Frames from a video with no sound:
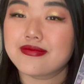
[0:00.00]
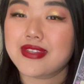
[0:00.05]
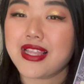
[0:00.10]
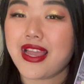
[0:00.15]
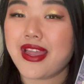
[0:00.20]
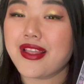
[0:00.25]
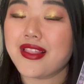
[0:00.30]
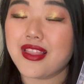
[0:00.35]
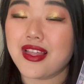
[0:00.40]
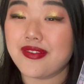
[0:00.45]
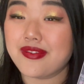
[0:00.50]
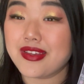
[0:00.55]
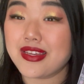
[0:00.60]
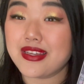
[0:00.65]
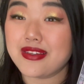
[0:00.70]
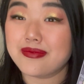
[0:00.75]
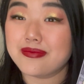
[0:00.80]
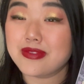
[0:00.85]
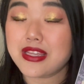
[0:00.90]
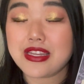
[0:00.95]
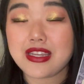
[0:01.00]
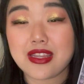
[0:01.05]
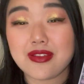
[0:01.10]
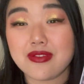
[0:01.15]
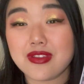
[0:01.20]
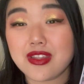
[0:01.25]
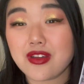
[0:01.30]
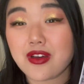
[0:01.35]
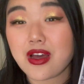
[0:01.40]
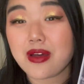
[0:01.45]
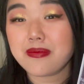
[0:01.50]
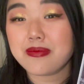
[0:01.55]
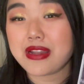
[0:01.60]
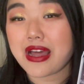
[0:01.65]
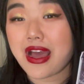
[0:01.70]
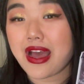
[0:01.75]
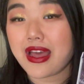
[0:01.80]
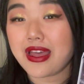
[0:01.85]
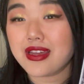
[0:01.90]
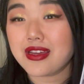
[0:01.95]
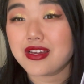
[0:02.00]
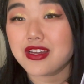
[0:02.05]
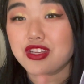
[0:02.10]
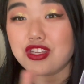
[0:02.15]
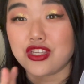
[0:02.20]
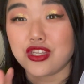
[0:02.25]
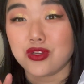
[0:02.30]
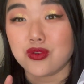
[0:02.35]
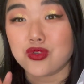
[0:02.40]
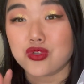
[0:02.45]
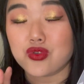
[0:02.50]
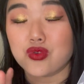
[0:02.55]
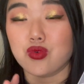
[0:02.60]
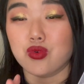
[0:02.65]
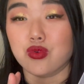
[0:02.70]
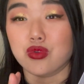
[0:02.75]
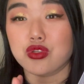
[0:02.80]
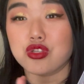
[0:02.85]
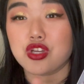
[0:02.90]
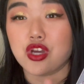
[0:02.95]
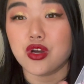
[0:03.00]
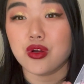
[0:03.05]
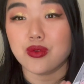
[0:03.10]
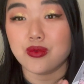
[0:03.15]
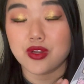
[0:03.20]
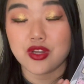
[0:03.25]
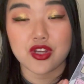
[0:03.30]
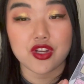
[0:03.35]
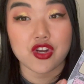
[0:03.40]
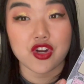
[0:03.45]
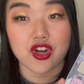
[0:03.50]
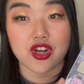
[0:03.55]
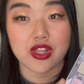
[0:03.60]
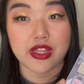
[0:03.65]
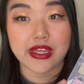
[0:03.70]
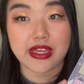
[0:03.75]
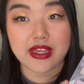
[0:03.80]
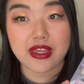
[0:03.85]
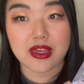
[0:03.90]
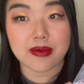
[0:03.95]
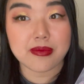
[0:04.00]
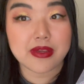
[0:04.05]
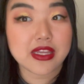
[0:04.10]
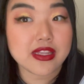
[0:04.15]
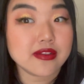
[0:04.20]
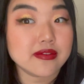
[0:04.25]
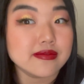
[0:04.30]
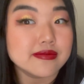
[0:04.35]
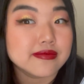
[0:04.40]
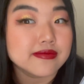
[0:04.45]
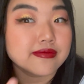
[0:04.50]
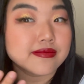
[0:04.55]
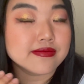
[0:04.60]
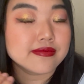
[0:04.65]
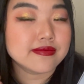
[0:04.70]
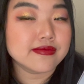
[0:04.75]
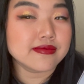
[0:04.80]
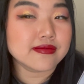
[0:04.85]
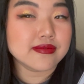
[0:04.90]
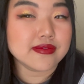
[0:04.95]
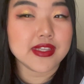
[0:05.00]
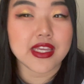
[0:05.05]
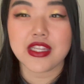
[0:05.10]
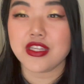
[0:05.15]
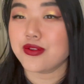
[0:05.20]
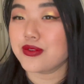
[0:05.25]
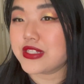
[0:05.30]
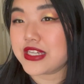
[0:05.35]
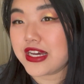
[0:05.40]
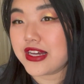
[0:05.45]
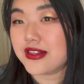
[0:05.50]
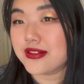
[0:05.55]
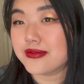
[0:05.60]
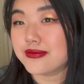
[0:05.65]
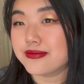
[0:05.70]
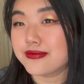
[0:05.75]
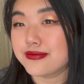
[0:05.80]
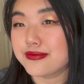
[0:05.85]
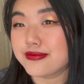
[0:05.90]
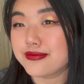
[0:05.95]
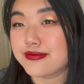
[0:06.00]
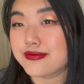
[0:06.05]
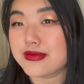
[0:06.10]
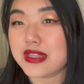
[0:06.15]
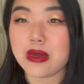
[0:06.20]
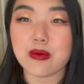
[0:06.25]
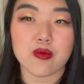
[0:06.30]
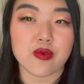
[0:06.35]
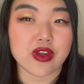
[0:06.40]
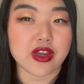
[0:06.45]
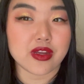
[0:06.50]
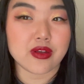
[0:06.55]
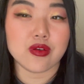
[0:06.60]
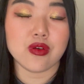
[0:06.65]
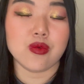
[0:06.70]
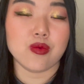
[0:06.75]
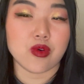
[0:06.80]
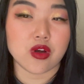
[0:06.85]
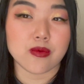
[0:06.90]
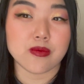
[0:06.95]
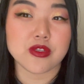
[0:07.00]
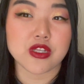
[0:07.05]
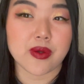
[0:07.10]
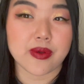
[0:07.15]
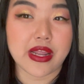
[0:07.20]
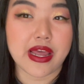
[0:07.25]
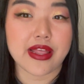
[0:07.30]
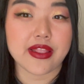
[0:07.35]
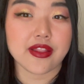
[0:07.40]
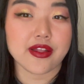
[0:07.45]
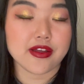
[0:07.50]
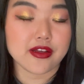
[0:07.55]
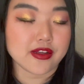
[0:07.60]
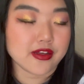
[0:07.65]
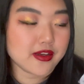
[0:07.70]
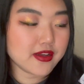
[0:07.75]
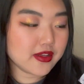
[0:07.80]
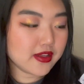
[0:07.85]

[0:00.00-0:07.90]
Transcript: I love it. And even though I'm not a huge cool tone girly, I mean, can you tell? I'm wearing a warm tone eye look.